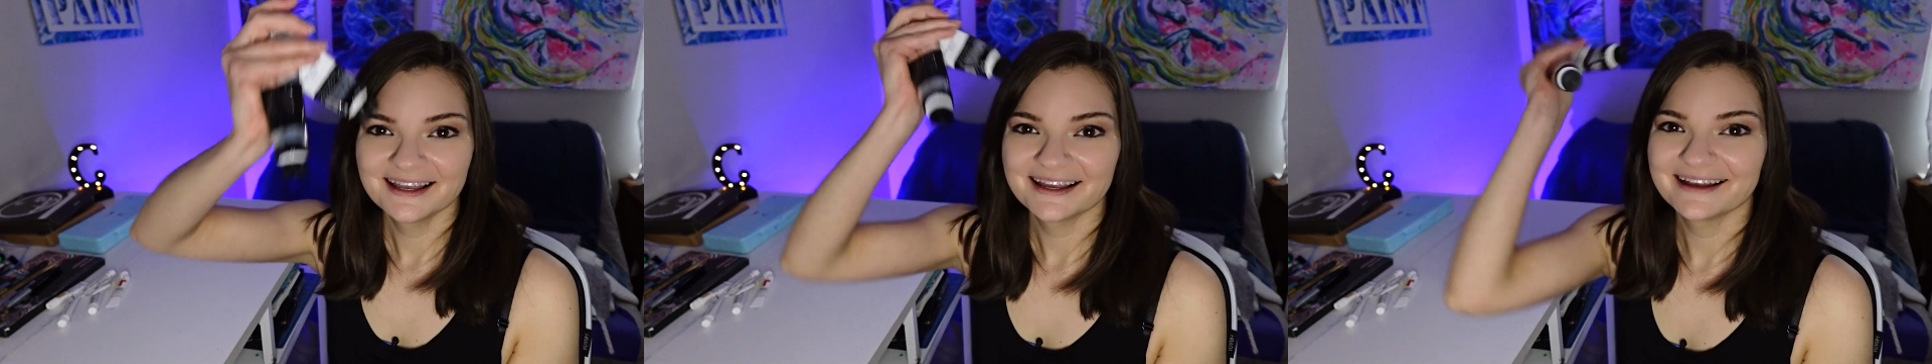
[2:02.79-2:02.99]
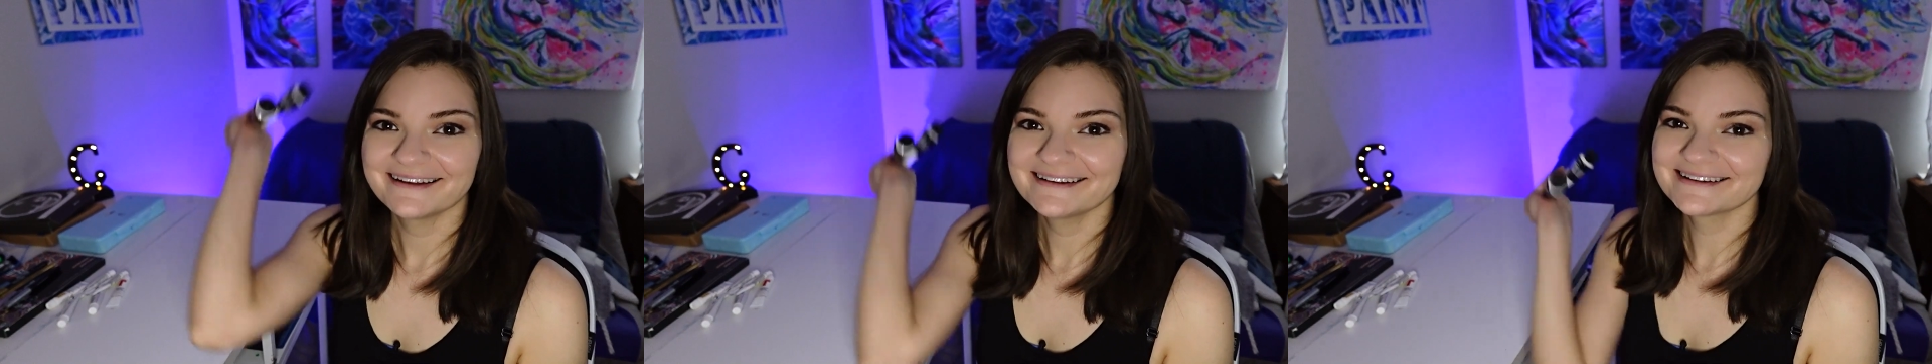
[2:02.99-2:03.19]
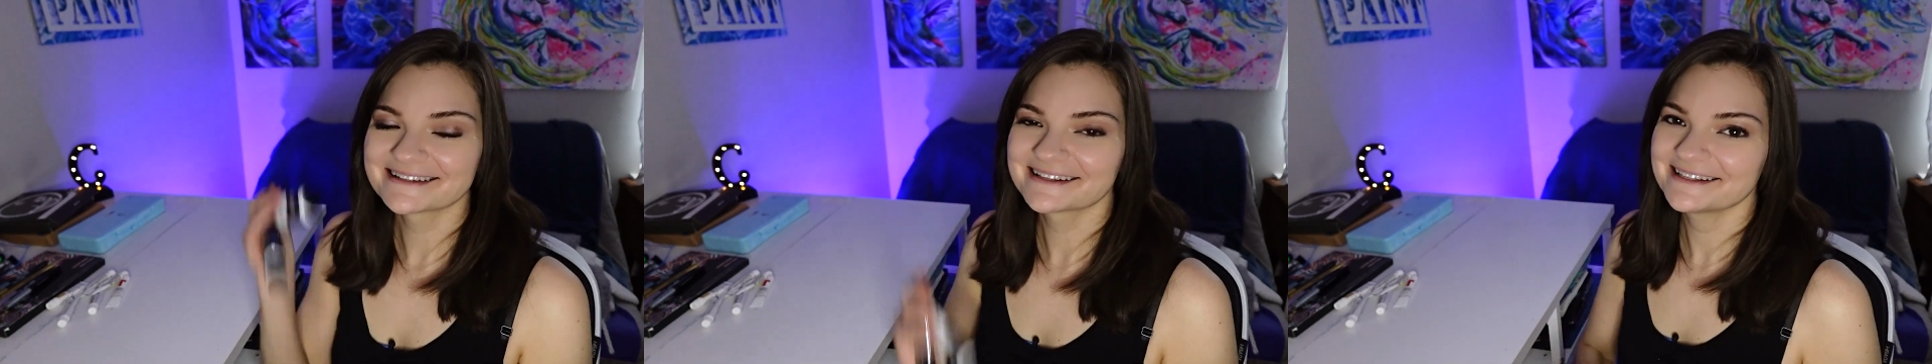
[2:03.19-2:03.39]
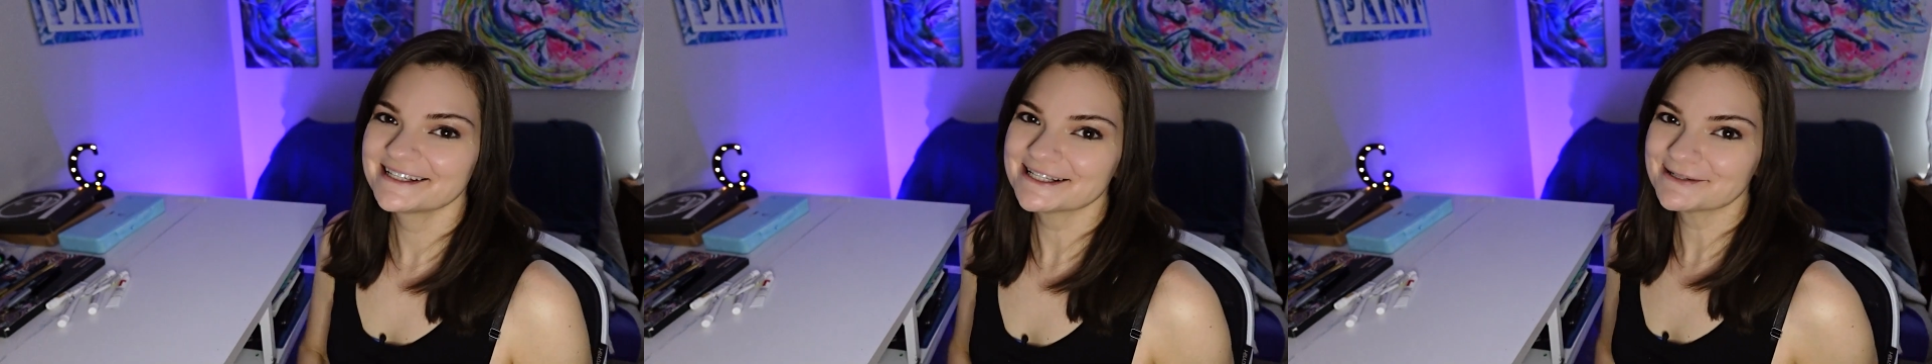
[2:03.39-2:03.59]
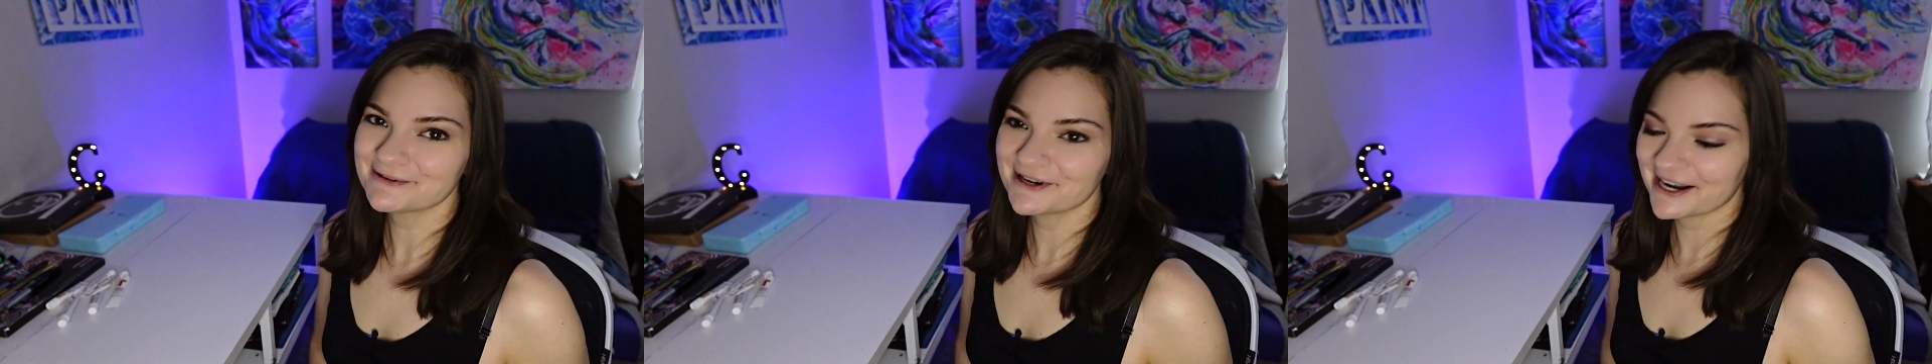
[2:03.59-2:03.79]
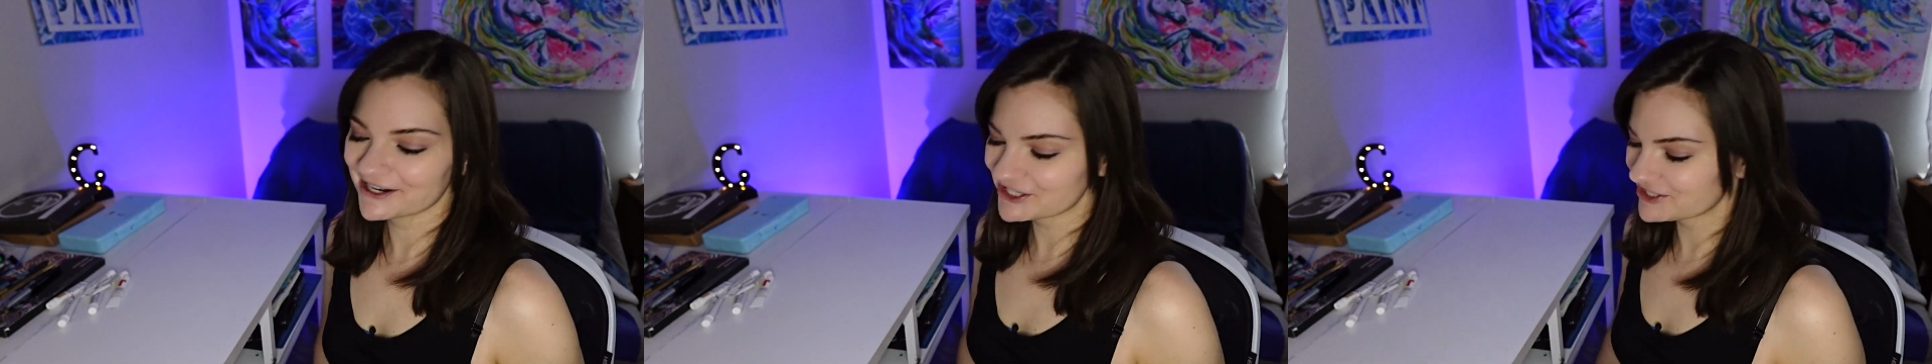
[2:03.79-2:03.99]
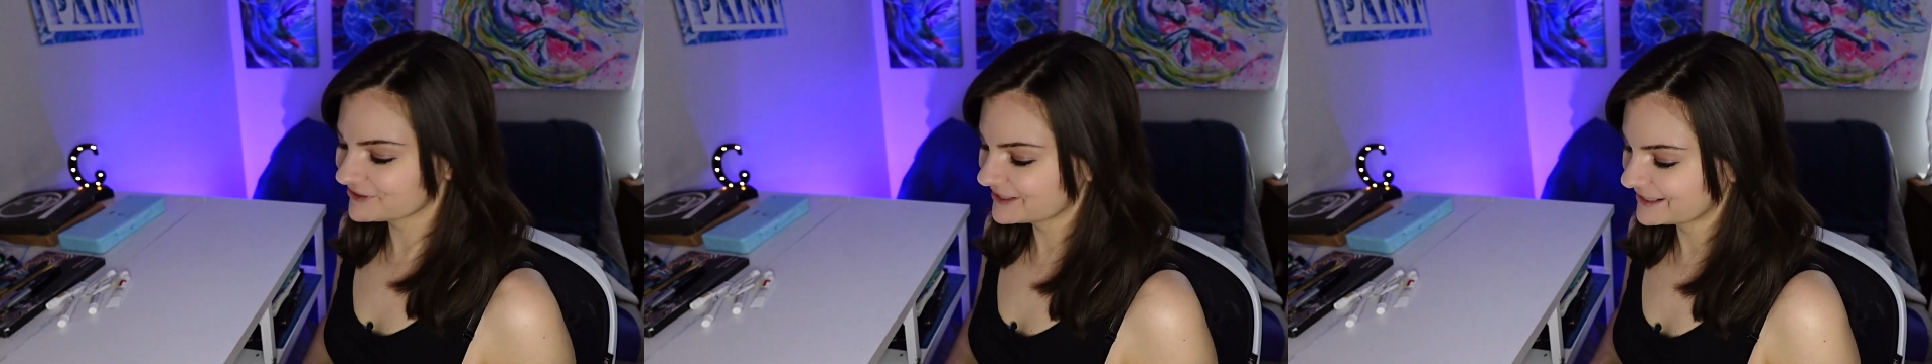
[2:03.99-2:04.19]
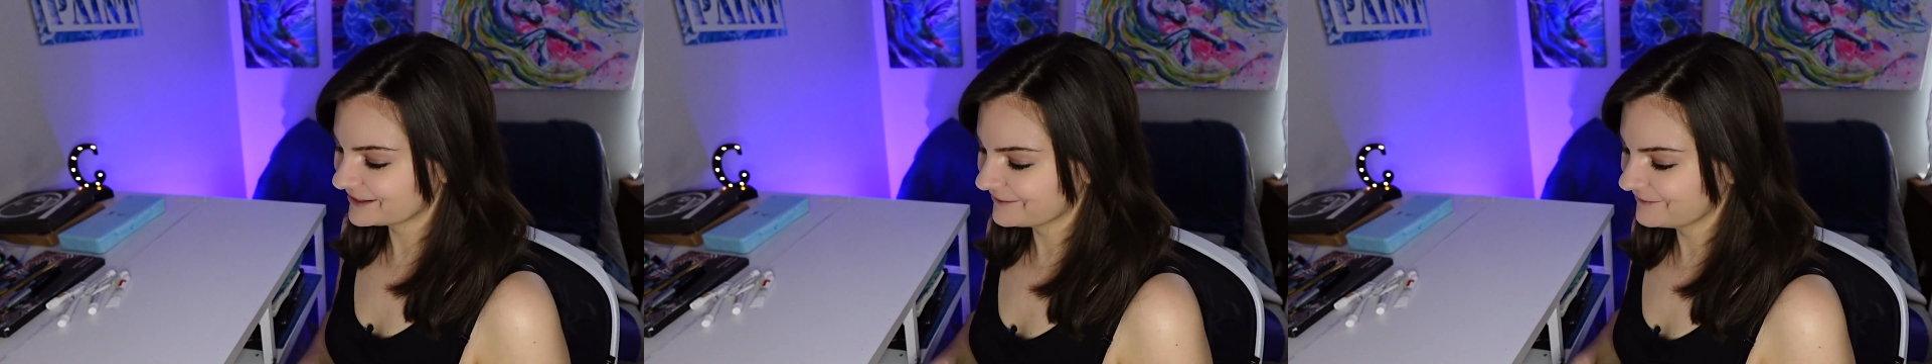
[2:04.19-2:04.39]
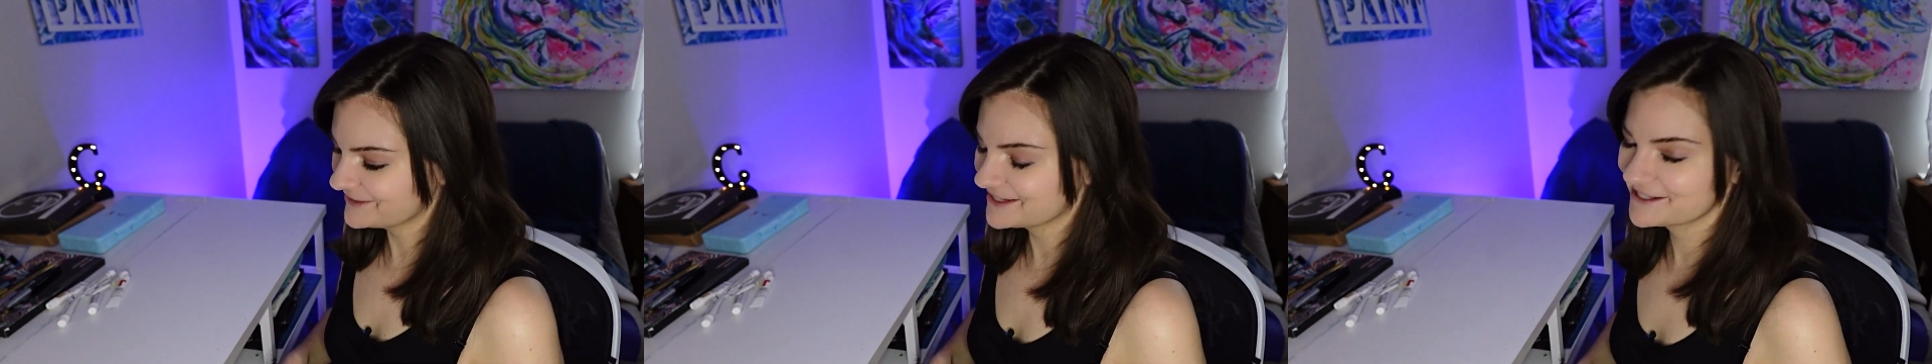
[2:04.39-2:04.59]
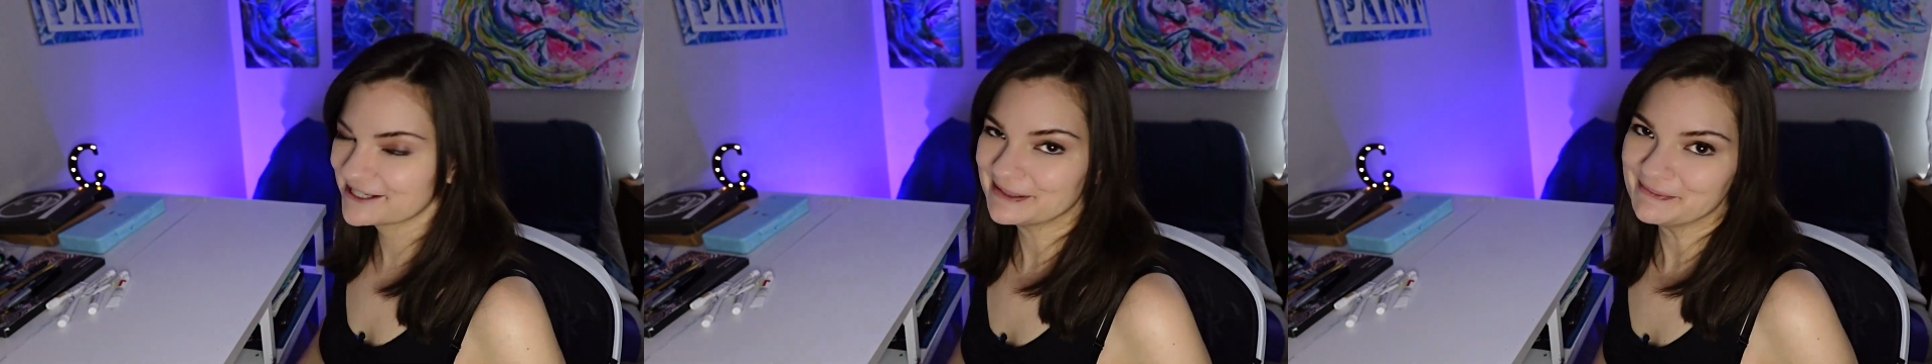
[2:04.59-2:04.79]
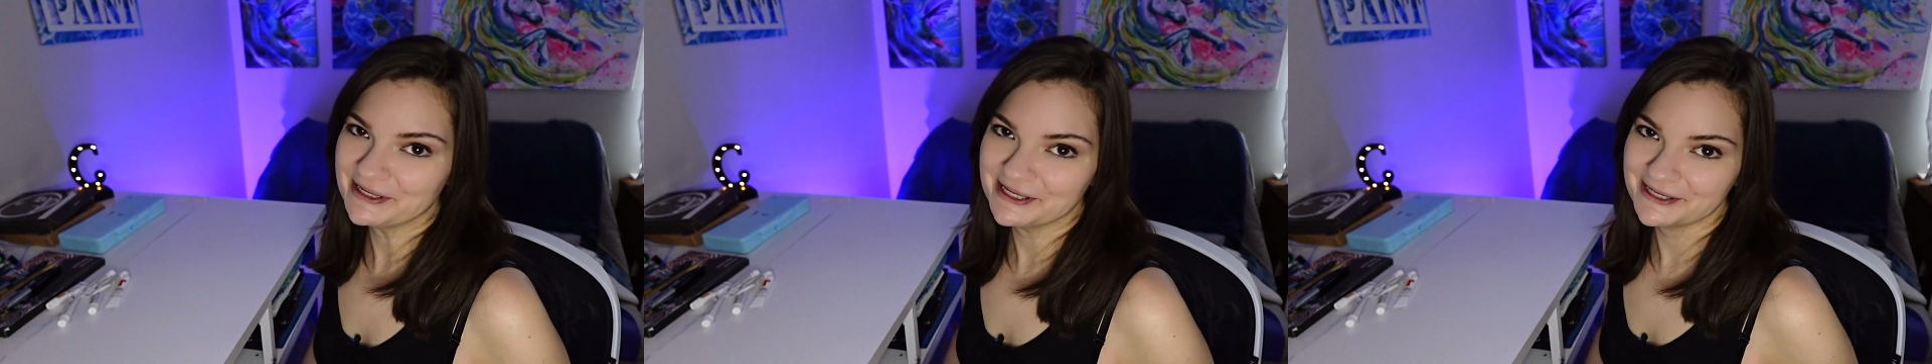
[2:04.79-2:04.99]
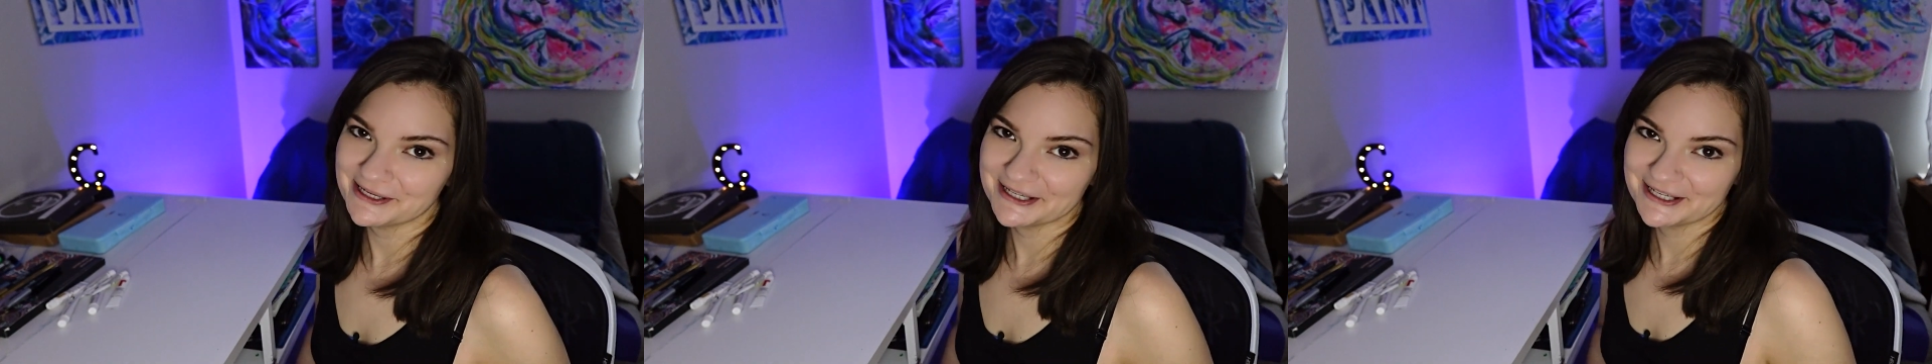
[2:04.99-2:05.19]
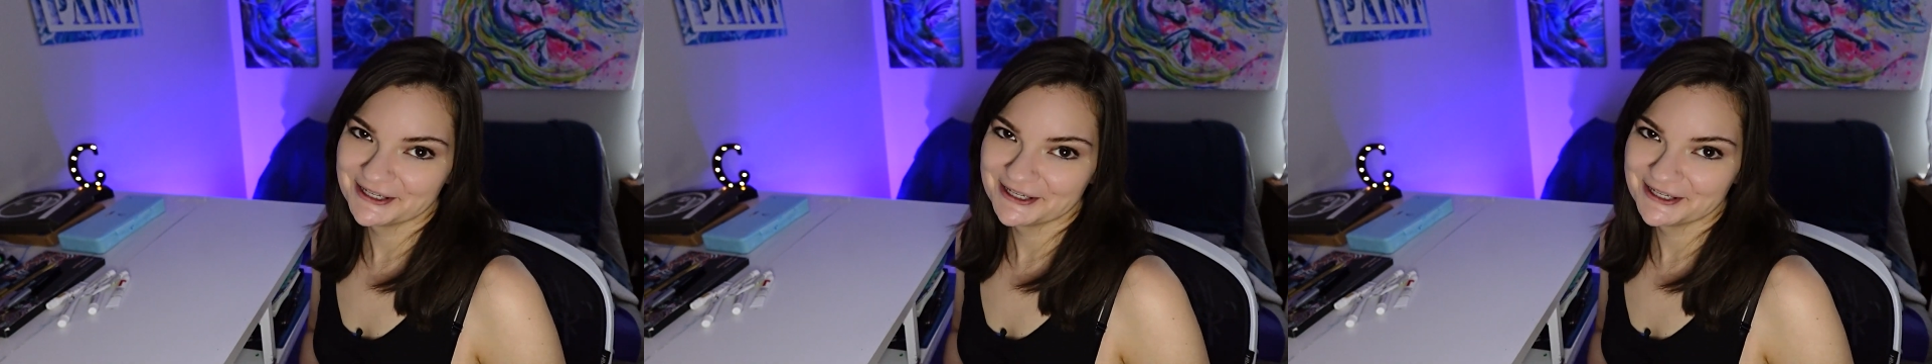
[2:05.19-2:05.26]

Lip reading: And these were actually gifted to me